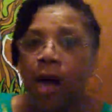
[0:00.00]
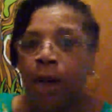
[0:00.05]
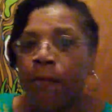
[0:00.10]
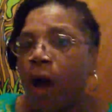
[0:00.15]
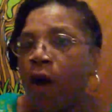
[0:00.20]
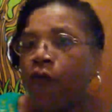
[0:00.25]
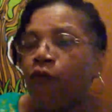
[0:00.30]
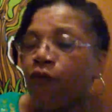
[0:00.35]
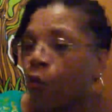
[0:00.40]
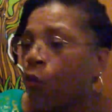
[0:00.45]

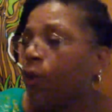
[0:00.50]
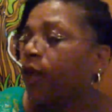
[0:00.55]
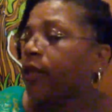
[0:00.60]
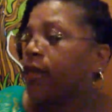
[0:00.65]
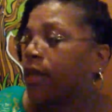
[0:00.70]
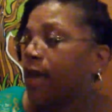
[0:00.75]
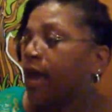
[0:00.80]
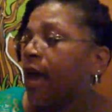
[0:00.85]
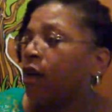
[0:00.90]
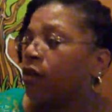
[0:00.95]
about
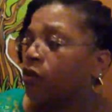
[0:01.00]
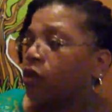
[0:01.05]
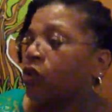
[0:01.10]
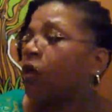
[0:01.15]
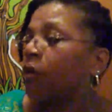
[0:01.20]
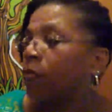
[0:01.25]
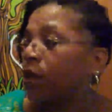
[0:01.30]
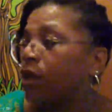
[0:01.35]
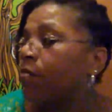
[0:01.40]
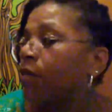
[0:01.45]
40 now,
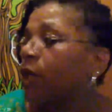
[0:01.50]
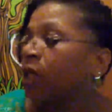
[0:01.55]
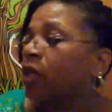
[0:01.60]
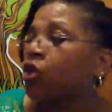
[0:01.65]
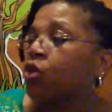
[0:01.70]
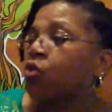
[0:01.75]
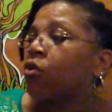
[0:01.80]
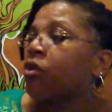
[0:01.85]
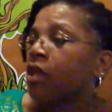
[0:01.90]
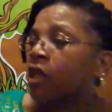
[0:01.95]
so I'm
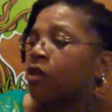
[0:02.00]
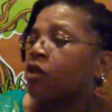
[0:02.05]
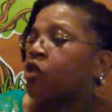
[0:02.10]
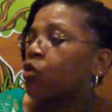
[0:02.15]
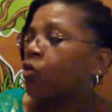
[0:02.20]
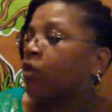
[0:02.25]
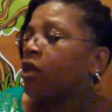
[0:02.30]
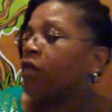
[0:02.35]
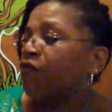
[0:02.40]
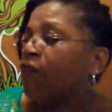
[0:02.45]
committing to another
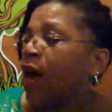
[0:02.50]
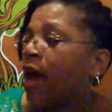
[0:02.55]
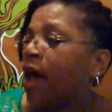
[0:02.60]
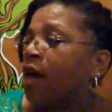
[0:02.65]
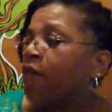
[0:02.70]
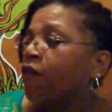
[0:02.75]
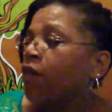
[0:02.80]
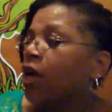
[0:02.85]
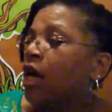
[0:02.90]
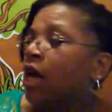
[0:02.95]

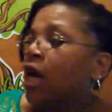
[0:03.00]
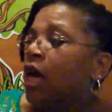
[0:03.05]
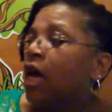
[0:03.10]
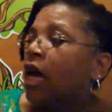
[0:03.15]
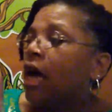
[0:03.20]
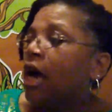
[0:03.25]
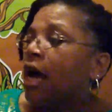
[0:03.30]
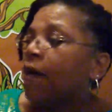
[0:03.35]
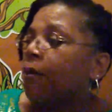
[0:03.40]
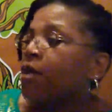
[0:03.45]
25.
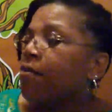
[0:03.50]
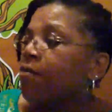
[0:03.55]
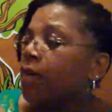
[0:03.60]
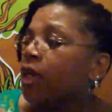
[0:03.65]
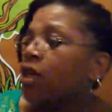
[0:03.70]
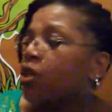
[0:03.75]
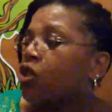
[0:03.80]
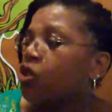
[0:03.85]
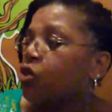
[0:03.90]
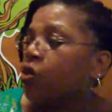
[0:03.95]
I'm
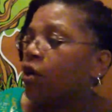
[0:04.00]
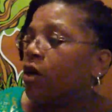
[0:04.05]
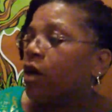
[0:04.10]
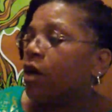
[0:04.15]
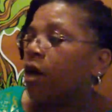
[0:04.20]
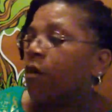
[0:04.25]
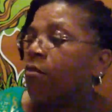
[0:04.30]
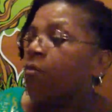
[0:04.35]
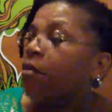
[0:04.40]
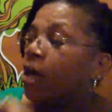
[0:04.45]
committed to
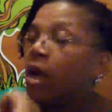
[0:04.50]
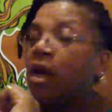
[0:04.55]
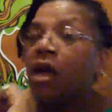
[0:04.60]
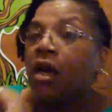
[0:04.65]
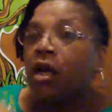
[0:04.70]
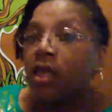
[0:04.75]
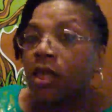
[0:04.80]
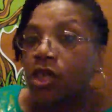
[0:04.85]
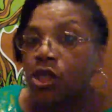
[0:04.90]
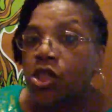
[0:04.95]
um,
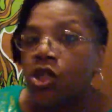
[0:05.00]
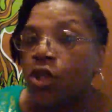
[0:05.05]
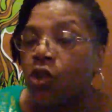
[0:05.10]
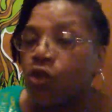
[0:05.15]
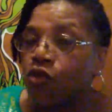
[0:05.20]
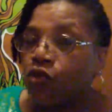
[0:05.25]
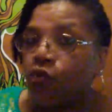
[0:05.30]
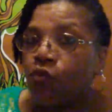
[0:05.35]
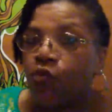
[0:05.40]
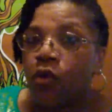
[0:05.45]

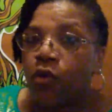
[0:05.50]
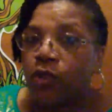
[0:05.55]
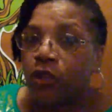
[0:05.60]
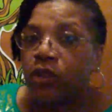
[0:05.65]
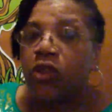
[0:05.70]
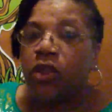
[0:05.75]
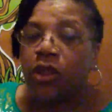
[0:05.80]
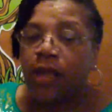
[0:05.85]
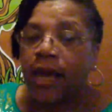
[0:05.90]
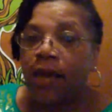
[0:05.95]
continue to grow
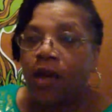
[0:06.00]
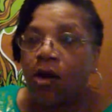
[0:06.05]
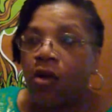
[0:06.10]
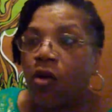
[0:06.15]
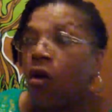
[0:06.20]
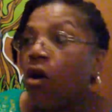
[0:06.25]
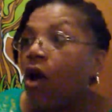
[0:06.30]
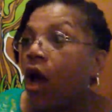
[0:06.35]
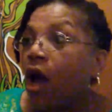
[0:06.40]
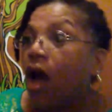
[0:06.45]
this
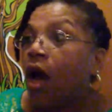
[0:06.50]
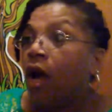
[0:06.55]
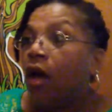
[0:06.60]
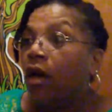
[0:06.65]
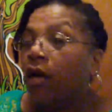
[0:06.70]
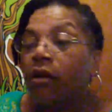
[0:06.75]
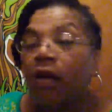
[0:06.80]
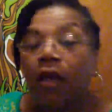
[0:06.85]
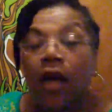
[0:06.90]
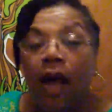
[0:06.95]
channel.
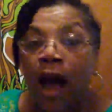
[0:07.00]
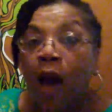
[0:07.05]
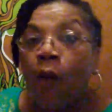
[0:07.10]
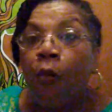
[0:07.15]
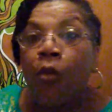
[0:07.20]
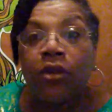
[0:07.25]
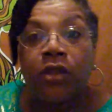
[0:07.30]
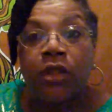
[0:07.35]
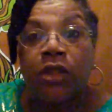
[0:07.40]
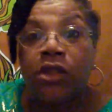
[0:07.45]

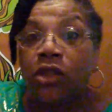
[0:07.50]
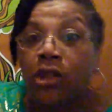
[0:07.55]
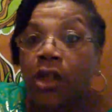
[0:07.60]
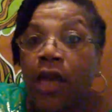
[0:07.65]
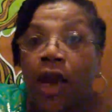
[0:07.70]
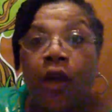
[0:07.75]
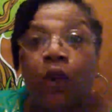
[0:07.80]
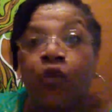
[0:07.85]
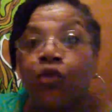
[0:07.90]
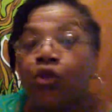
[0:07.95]
I want this
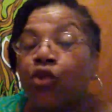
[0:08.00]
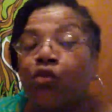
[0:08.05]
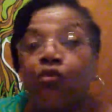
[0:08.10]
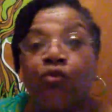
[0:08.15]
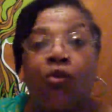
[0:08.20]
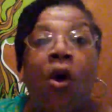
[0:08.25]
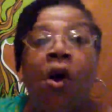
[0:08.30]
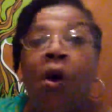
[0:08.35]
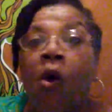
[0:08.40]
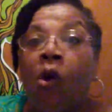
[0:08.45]
channel to
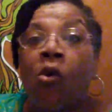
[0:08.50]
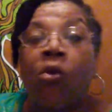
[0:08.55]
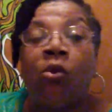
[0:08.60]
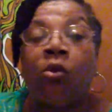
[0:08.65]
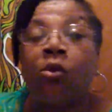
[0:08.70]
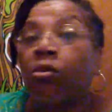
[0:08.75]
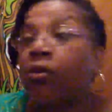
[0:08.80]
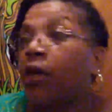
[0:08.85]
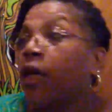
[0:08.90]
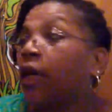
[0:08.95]

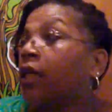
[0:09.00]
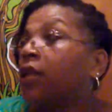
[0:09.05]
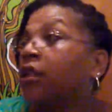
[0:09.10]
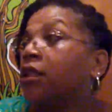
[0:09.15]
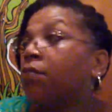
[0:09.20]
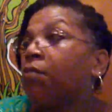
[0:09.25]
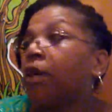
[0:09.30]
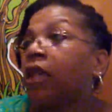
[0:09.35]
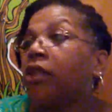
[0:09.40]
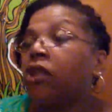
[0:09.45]
grow
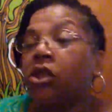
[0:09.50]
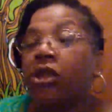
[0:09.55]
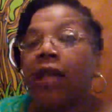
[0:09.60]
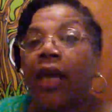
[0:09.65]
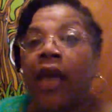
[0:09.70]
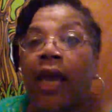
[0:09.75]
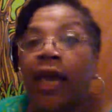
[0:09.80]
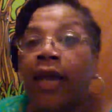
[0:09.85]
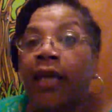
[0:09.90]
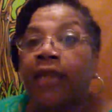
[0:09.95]
as
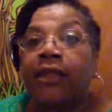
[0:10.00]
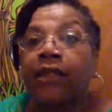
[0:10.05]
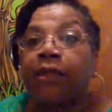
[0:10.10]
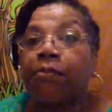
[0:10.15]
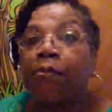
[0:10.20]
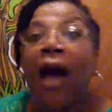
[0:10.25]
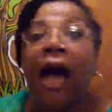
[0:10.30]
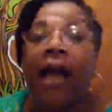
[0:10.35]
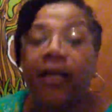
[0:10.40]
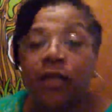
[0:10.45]
much
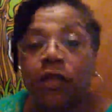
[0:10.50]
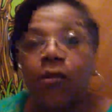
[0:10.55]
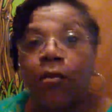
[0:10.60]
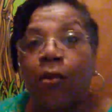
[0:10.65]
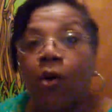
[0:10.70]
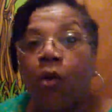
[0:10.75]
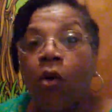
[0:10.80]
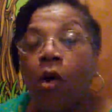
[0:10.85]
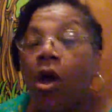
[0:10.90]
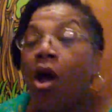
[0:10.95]
as
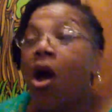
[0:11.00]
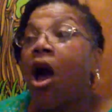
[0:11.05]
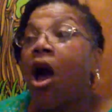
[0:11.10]
possible.